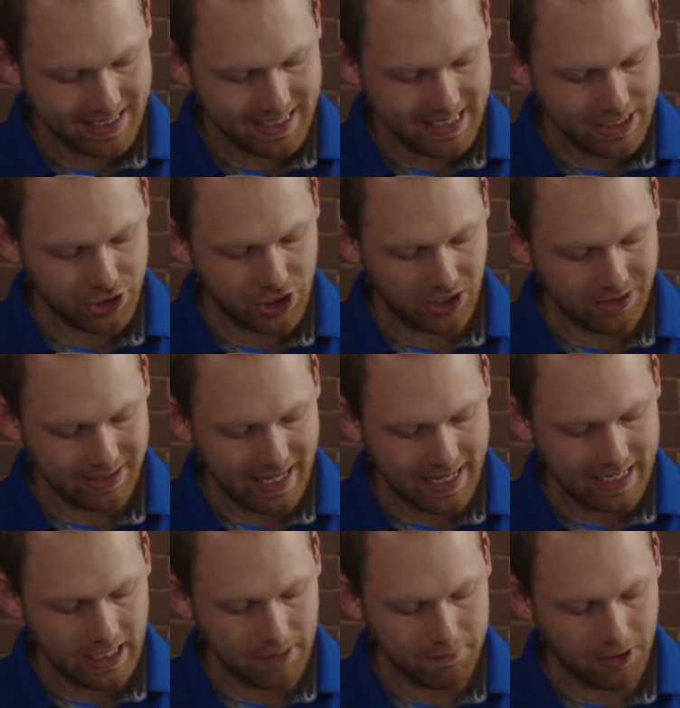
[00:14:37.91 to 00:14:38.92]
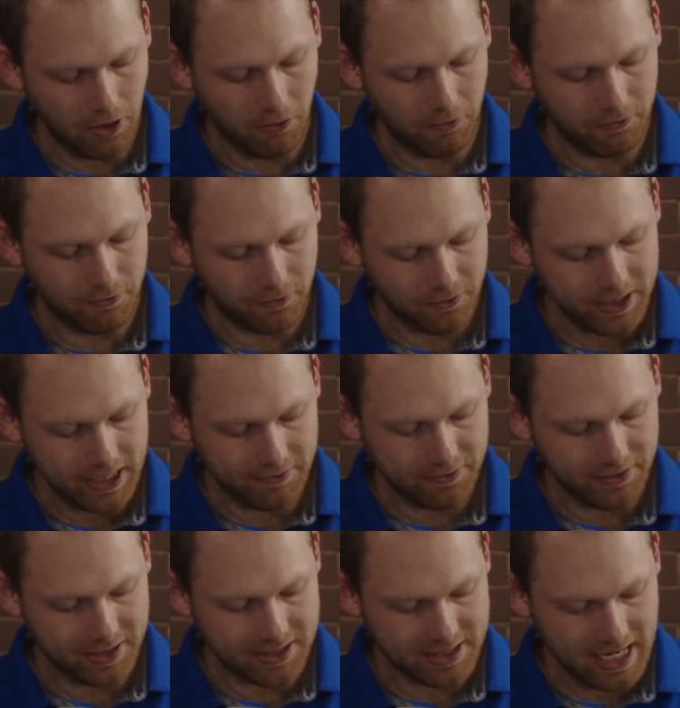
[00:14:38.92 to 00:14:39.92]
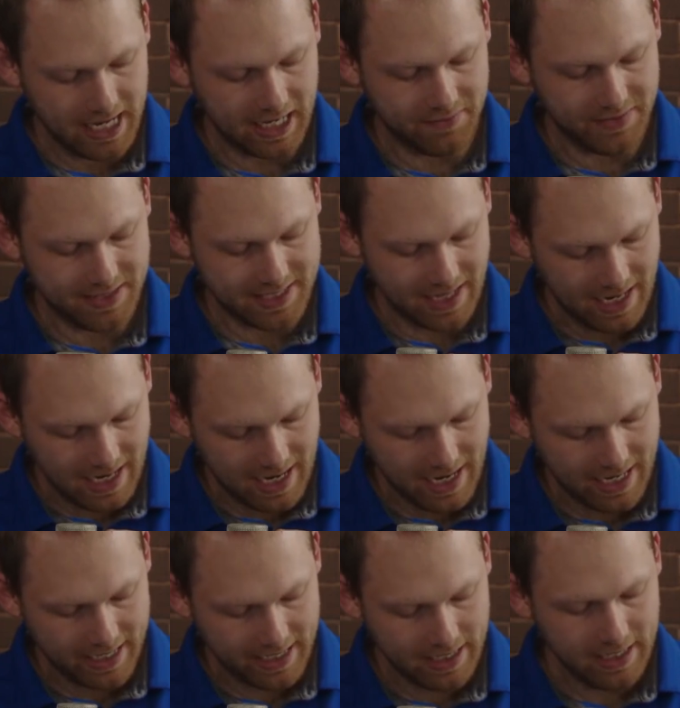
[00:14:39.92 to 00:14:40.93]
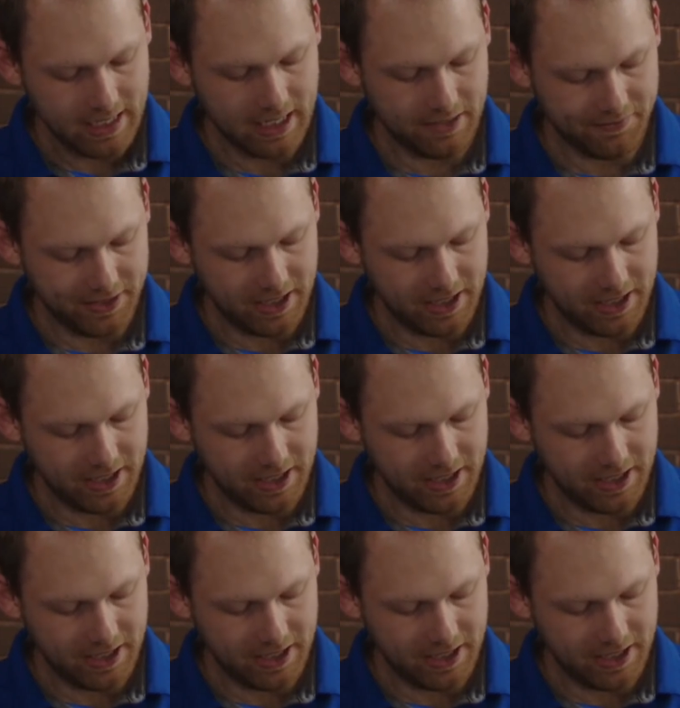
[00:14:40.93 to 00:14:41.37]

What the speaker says: he shall let him go free for the sake of his eye. And if he